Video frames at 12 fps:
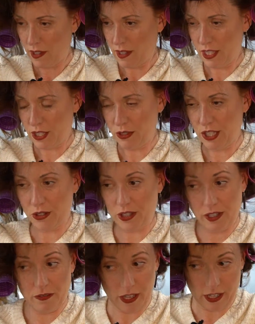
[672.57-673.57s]
This one's
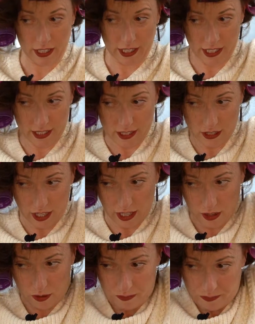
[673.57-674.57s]
really falling, that's okay though.